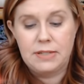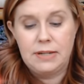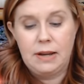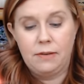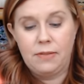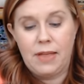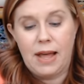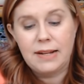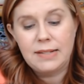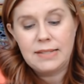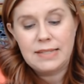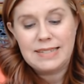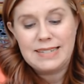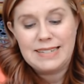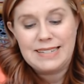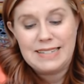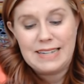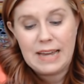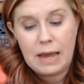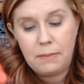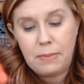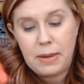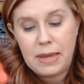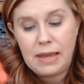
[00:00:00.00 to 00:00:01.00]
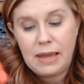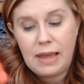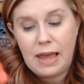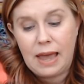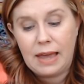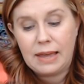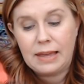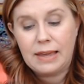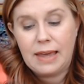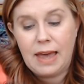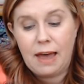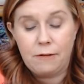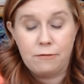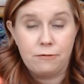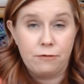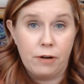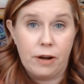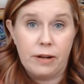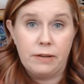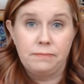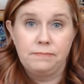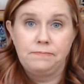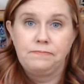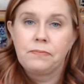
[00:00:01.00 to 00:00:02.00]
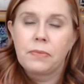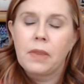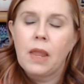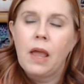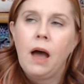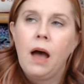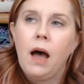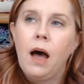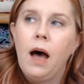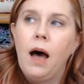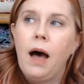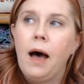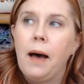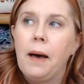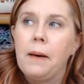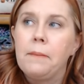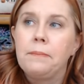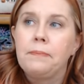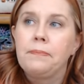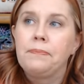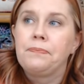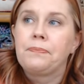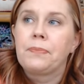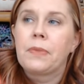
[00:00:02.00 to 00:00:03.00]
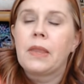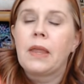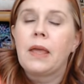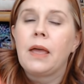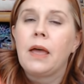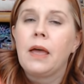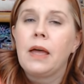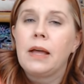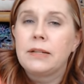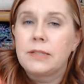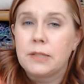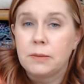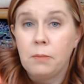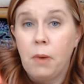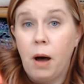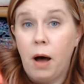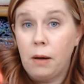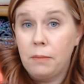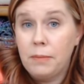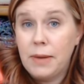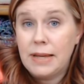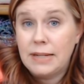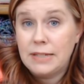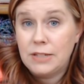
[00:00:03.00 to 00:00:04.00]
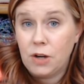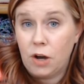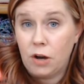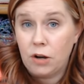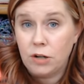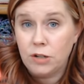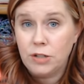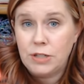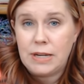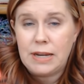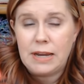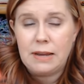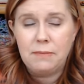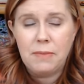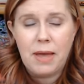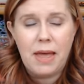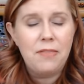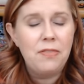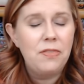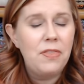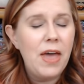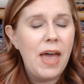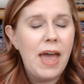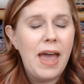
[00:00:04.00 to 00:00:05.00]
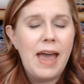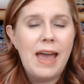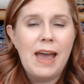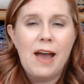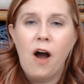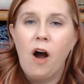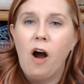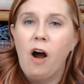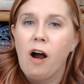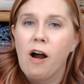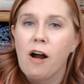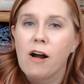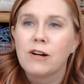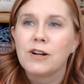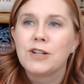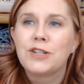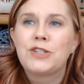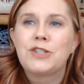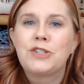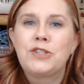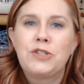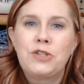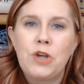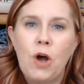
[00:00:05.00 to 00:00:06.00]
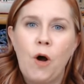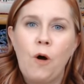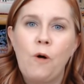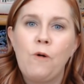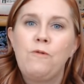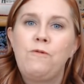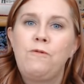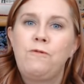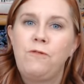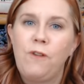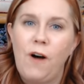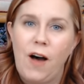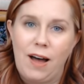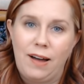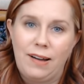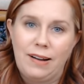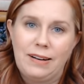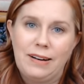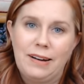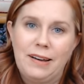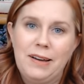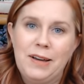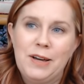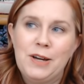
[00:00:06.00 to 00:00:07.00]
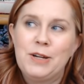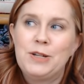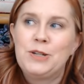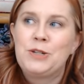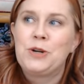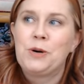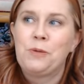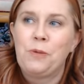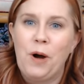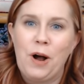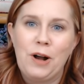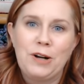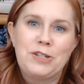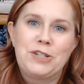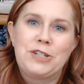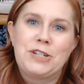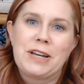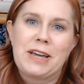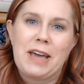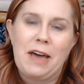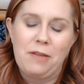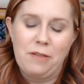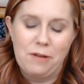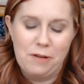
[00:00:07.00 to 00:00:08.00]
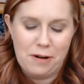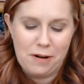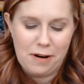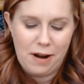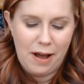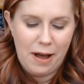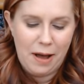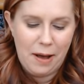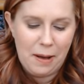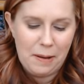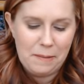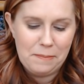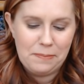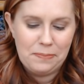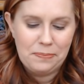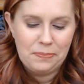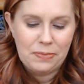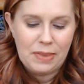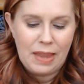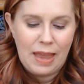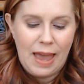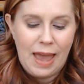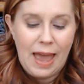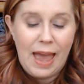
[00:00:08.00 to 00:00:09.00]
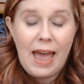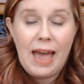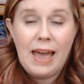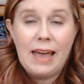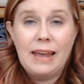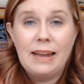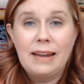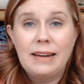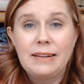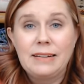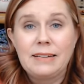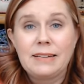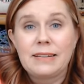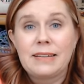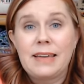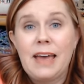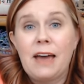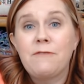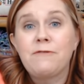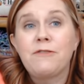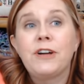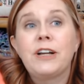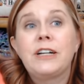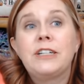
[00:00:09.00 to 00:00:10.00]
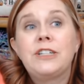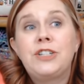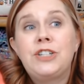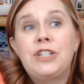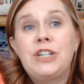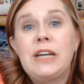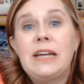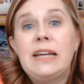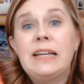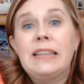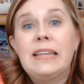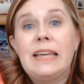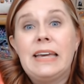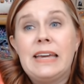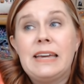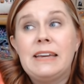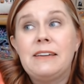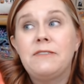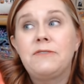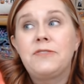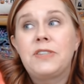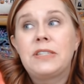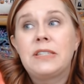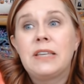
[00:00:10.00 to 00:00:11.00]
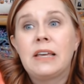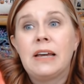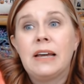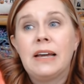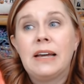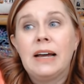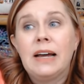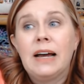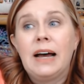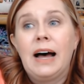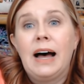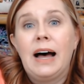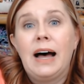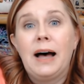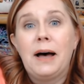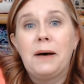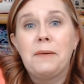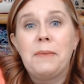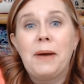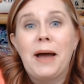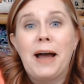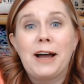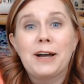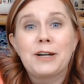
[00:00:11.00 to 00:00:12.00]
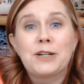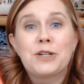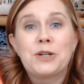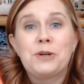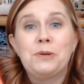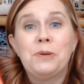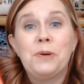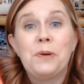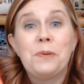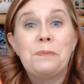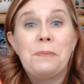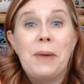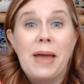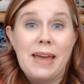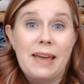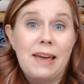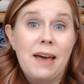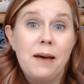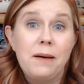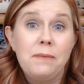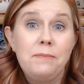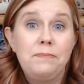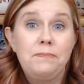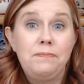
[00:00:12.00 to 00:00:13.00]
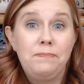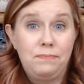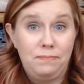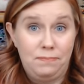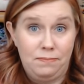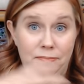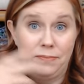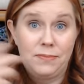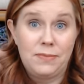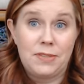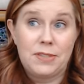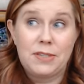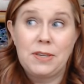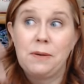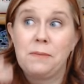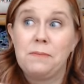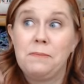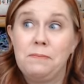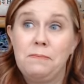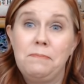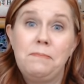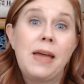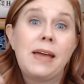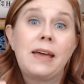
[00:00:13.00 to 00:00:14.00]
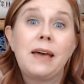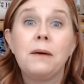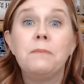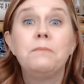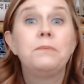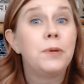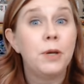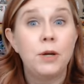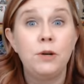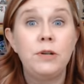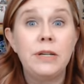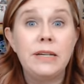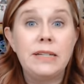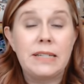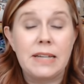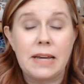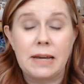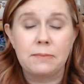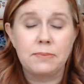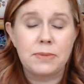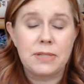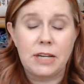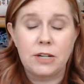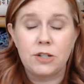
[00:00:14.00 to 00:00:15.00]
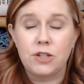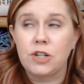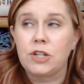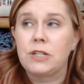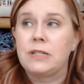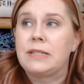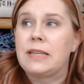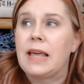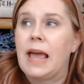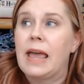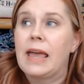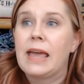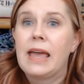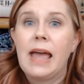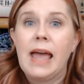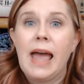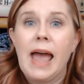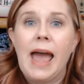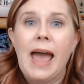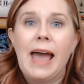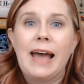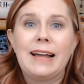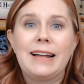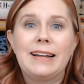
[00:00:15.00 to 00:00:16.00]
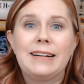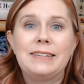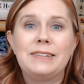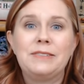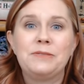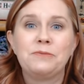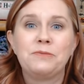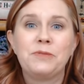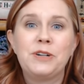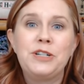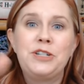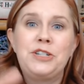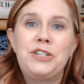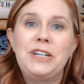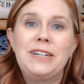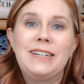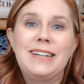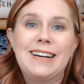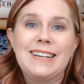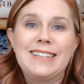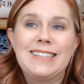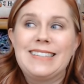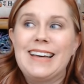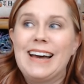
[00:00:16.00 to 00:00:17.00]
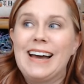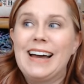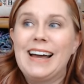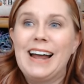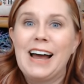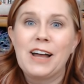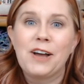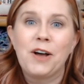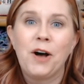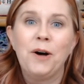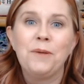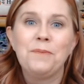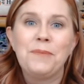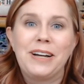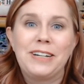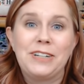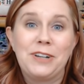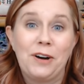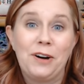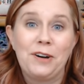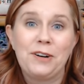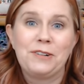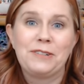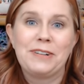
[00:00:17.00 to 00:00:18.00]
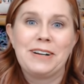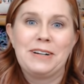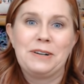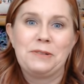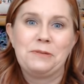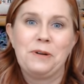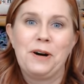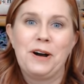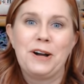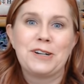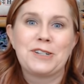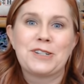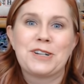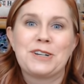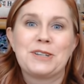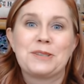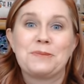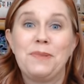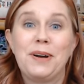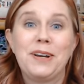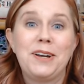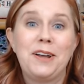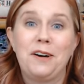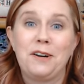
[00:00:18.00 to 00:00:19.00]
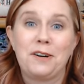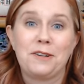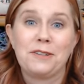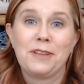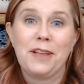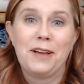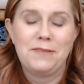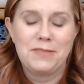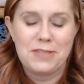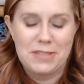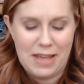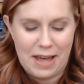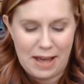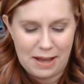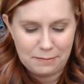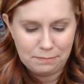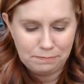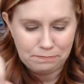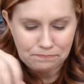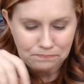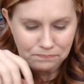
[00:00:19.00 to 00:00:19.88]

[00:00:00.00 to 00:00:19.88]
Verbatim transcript: Now that's Debbie and Kefren. Um, it's a mom and daughter team, and they are so fun to watch together. Um, and Kefren, she leaves um, actual makeup, some makeup beauty tips, I should say. And when she does that, I call my daughter in to watch because my daughter loves that.